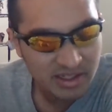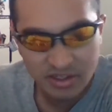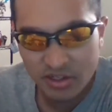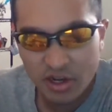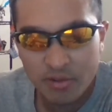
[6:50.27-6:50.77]

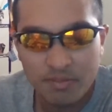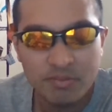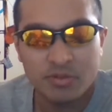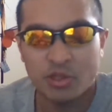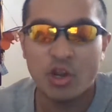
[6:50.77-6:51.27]
you know,
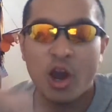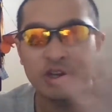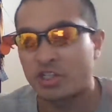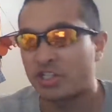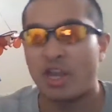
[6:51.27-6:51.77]
you
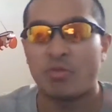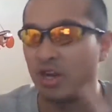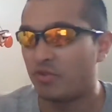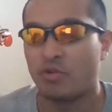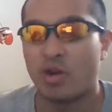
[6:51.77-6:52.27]
all could say
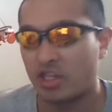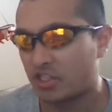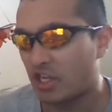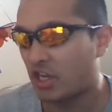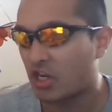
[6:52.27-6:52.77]
whatever you want to
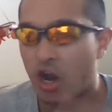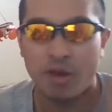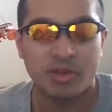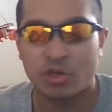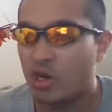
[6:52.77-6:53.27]
say.
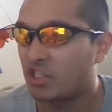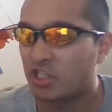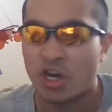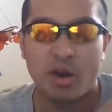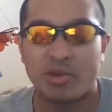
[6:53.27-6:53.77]
Call me
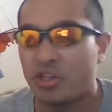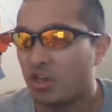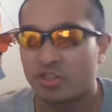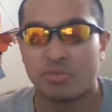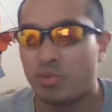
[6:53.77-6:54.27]
crazy. Call me
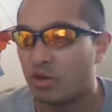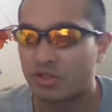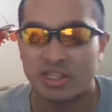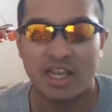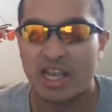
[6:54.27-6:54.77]
nuts and
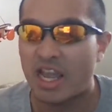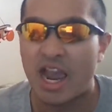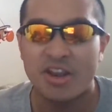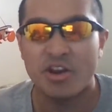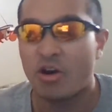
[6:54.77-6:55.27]
bolts. Eh,
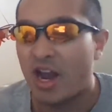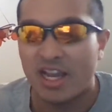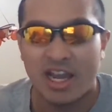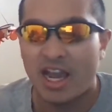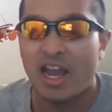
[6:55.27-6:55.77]
I know.
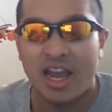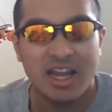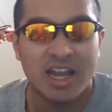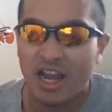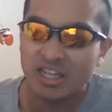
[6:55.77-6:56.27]
I
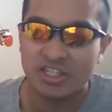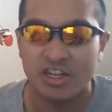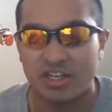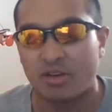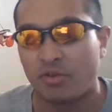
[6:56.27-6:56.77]
I I
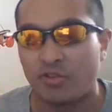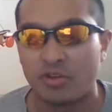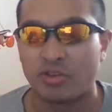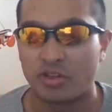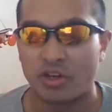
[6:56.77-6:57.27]
suck at
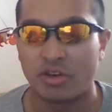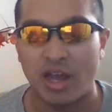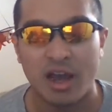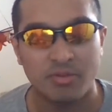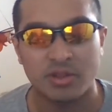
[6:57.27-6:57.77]
reviewing. You know.
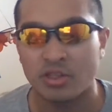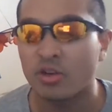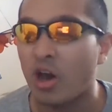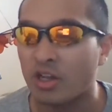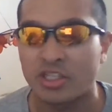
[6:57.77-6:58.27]
I'll
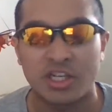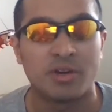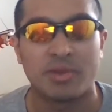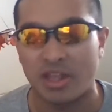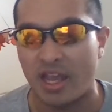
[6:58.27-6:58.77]
you all could
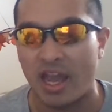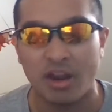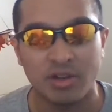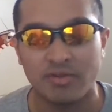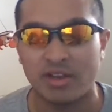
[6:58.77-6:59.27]
tell me that.
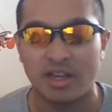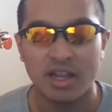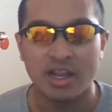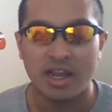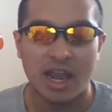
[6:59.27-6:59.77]
I don't even.
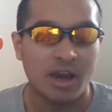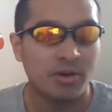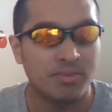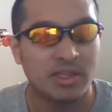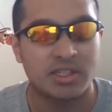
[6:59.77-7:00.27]

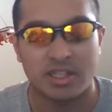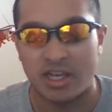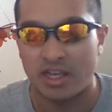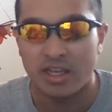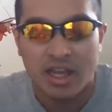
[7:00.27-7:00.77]
I'll admit to
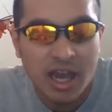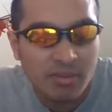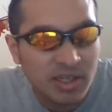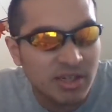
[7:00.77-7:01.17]
that. I'm